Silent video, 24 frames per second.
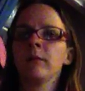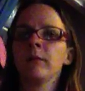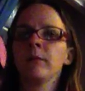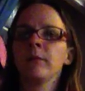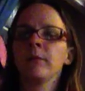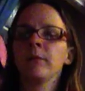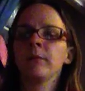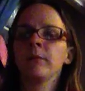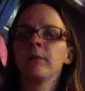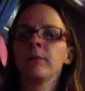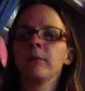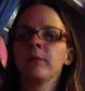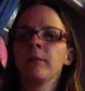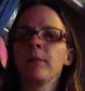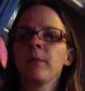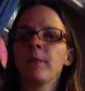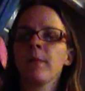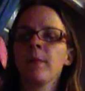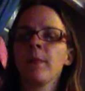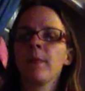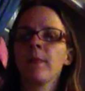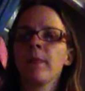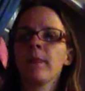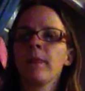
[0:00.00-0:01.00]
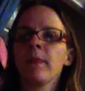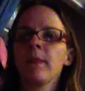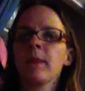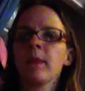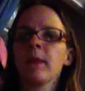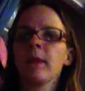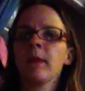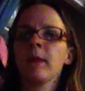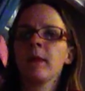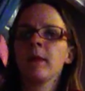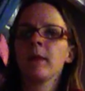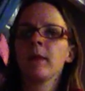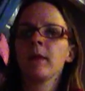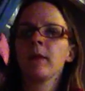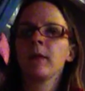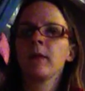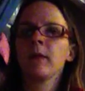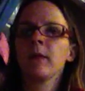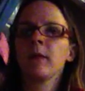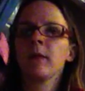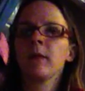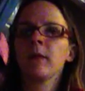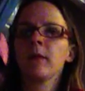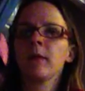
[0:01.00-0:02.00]

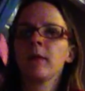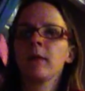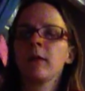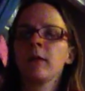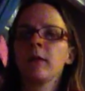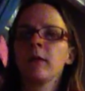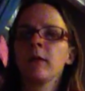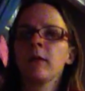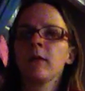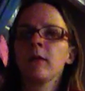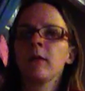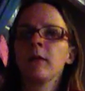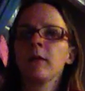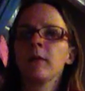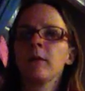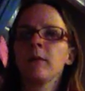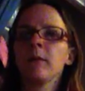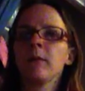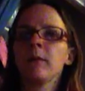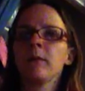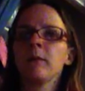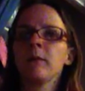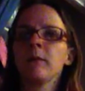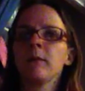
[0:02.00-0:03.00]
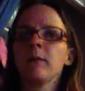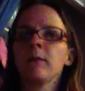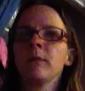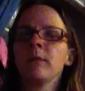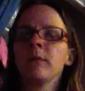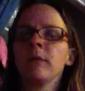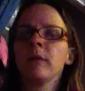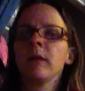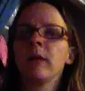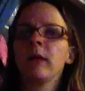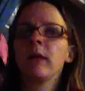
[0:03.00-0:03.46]
No one is speaking in this clip.